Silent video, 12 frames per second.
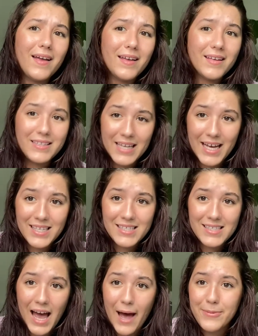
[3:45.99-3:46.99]

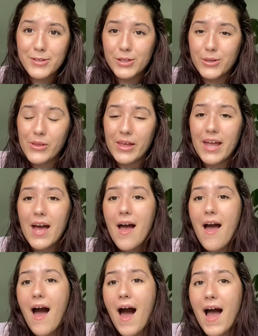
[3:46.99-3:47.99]
Yes, absolutely.
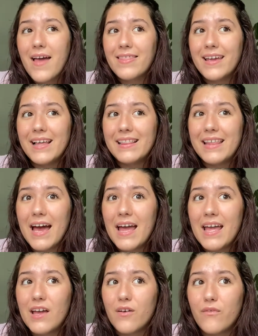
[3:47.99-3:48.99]
I think
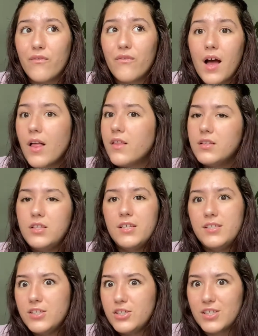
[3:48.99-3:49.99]
that if
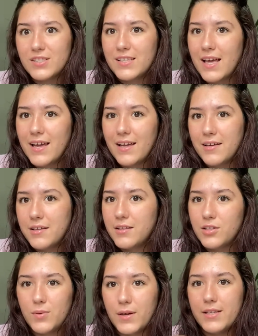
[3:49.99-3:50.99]
this is just like the
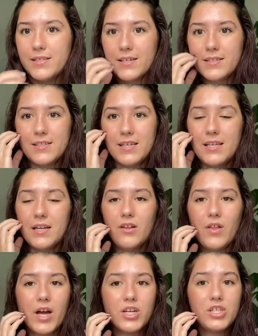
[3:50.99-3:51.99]
2016
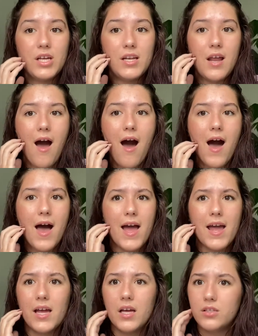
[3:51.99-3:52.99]
election,
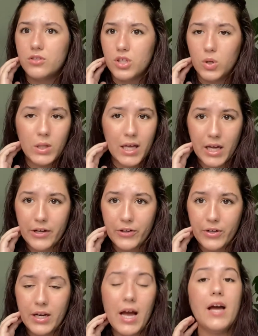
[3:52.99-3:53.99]
I don't like
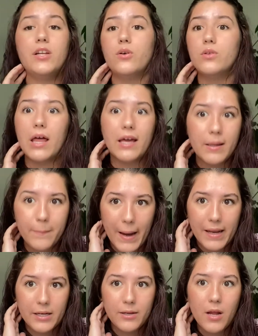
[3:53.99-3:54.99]
Hillary, I don't like
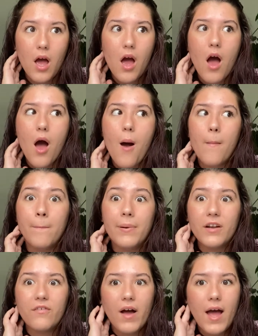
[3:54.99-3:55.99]
Biden. But
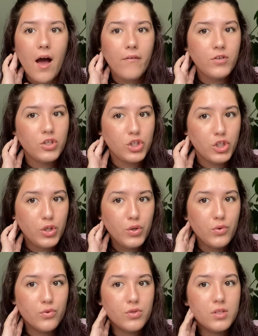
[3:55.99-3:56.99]
if I have to
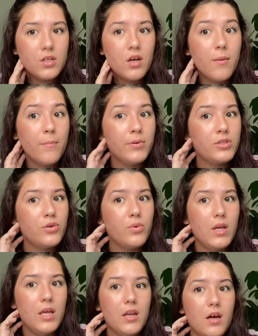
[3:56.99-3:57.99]
choose
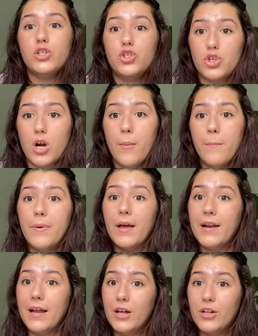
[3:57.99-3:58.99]
between Trump
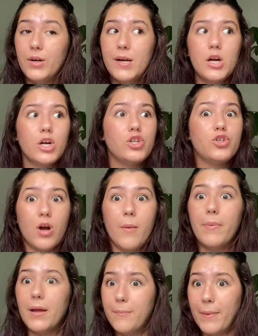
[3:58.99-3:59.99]
and Hillary or Trump and